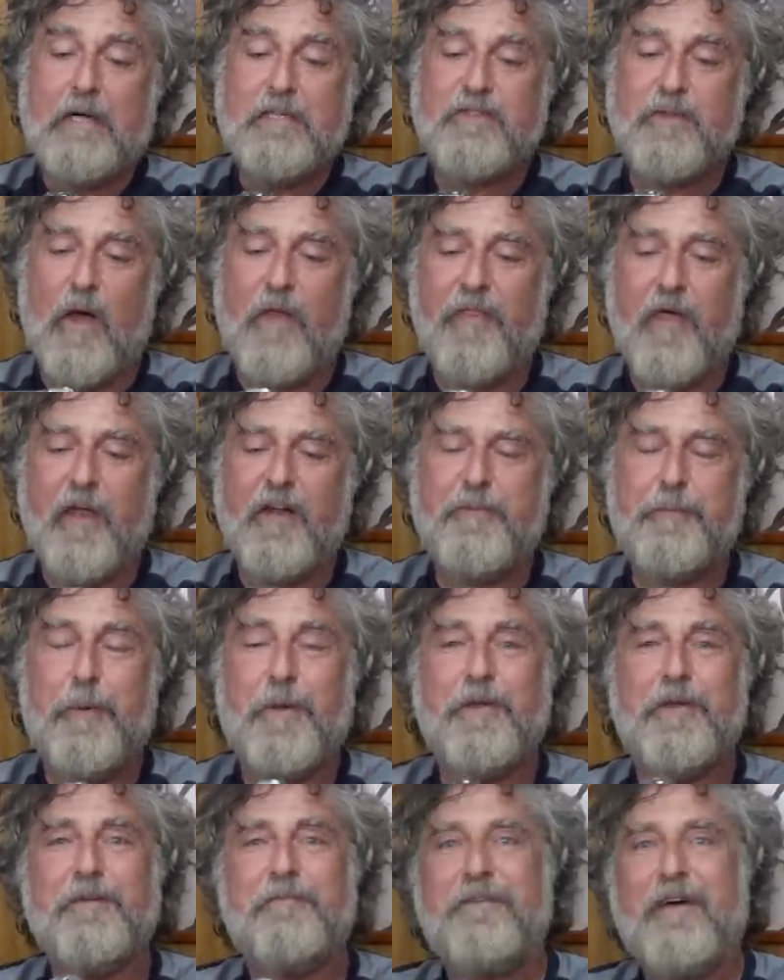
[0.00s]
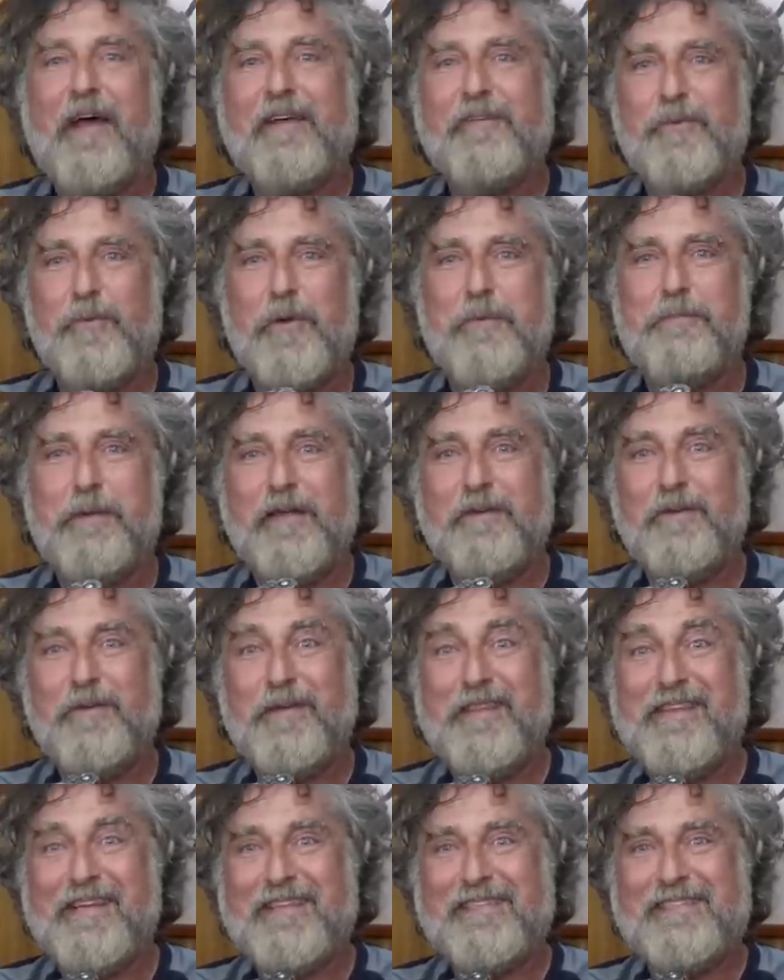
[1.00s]
So I thought I was pulling a fast one by
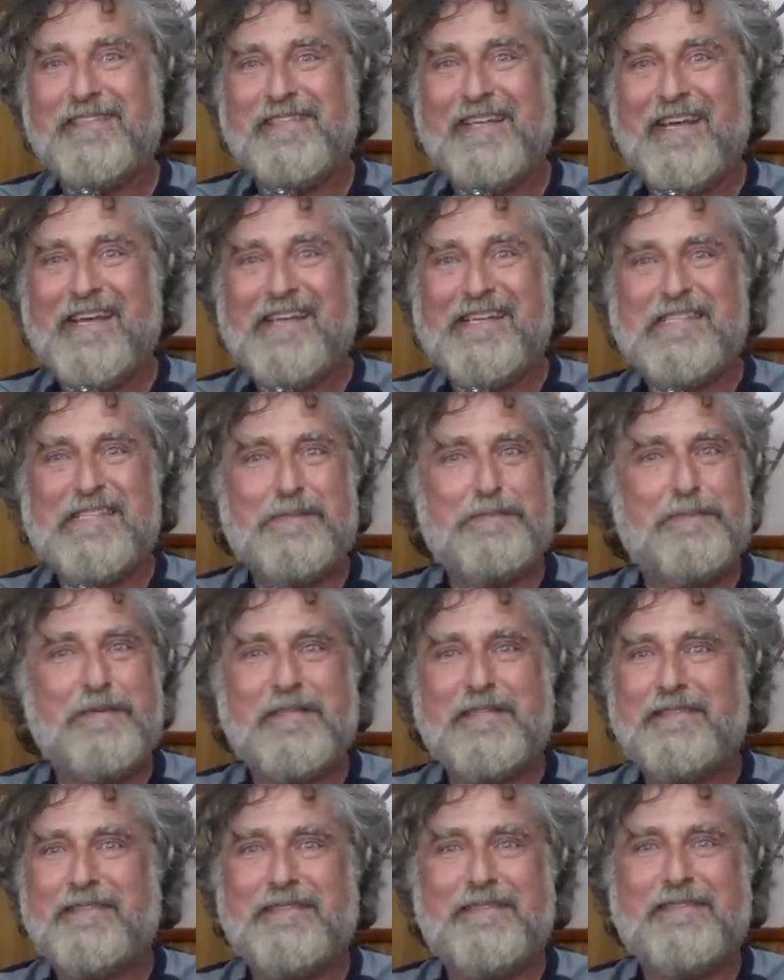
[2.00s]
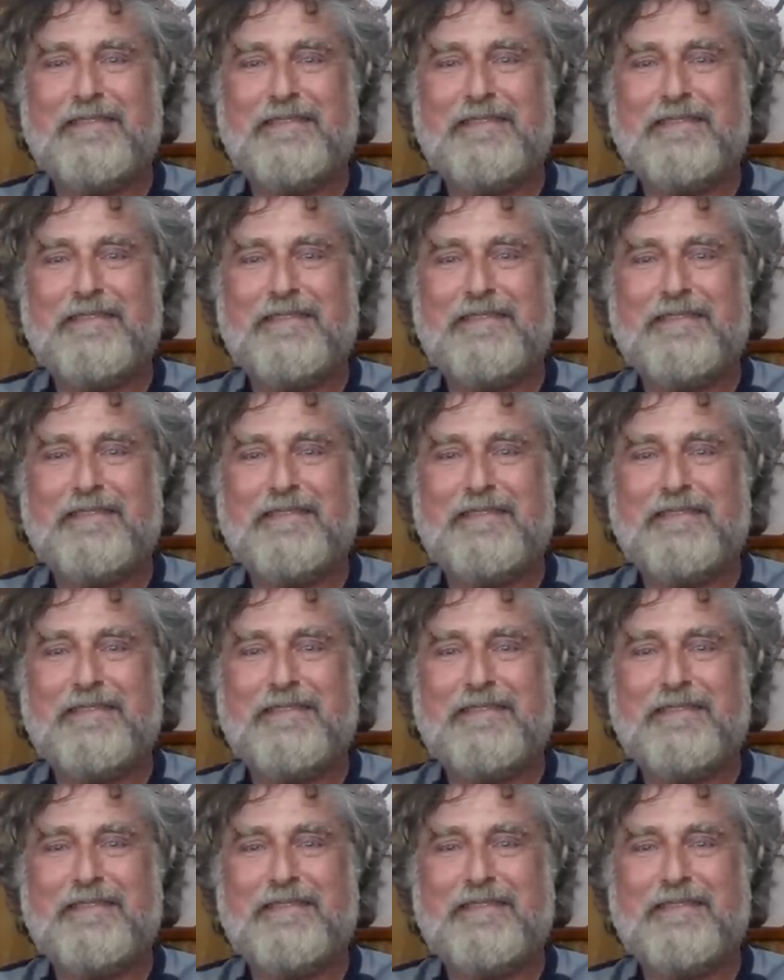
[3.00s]
doing the exchange, but